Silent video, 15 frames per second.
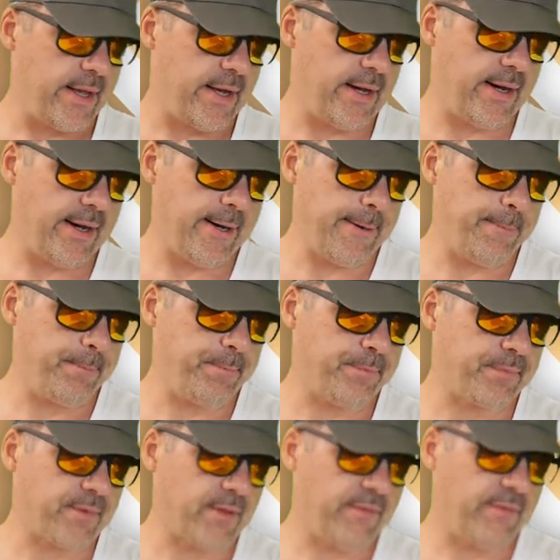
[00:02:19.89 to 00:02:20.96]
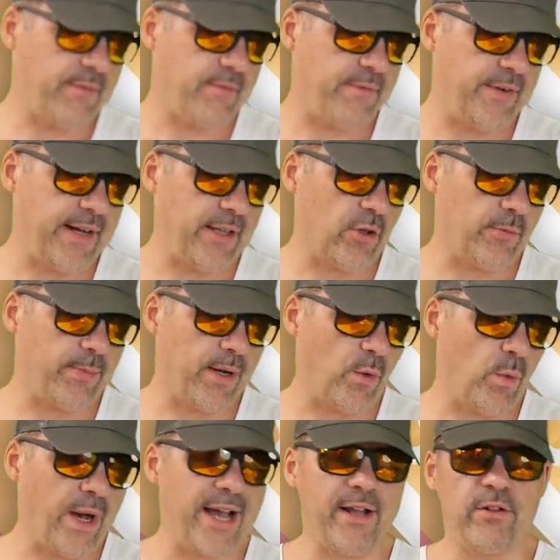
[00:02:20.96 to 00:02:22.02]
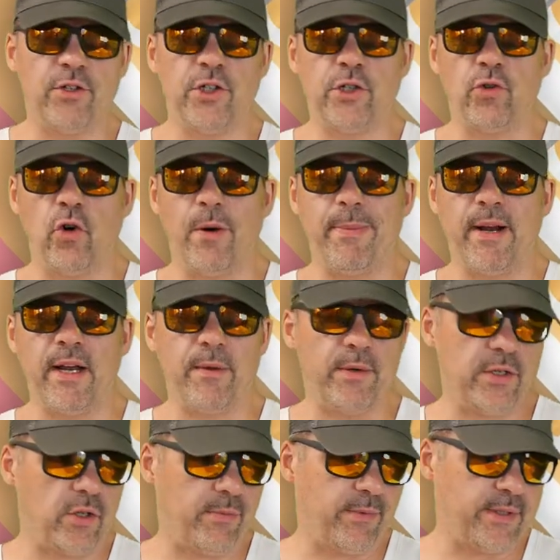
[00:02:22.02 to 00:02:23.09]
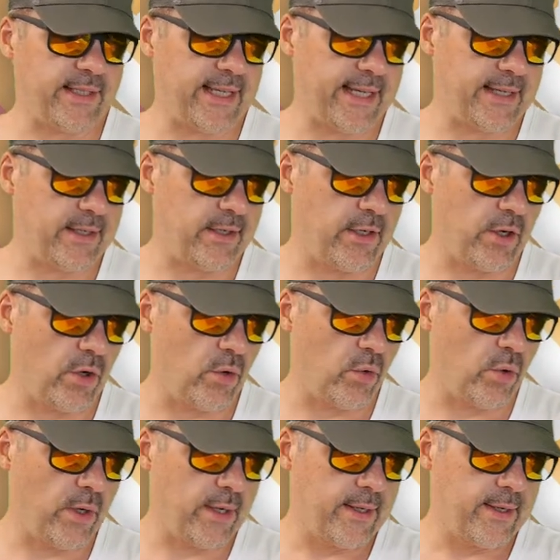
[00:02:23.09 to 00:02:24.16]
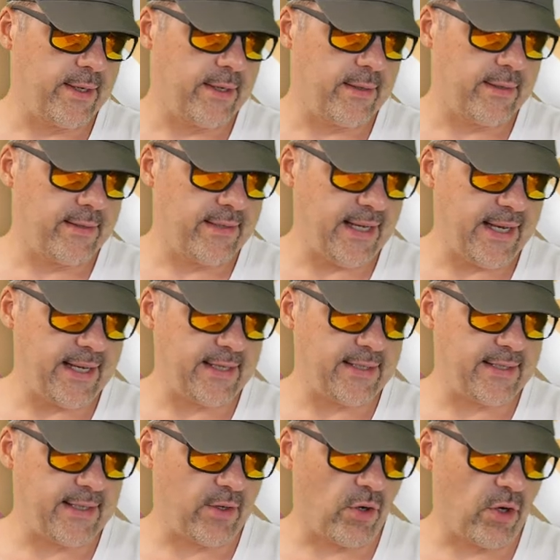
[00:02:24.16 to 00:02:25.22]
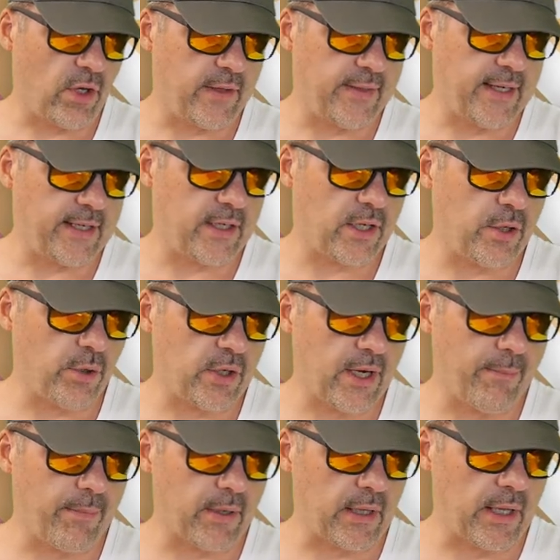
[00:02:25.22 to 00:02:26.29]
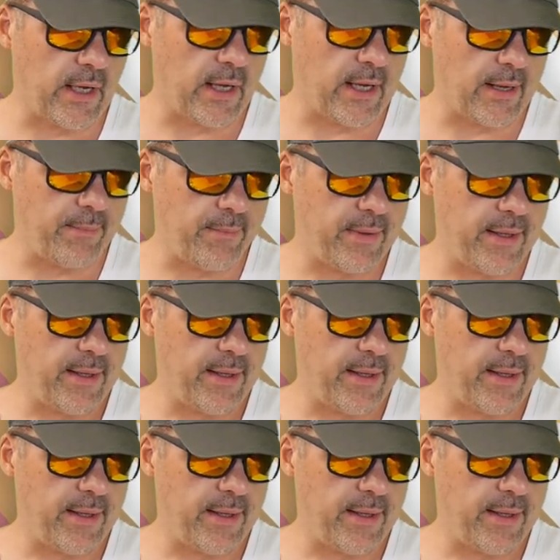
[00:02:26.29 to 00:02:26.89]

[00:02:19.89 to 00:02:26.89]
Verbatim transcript: um, followed by wild strawberry, which almost had no taste at all, and then cucumber lime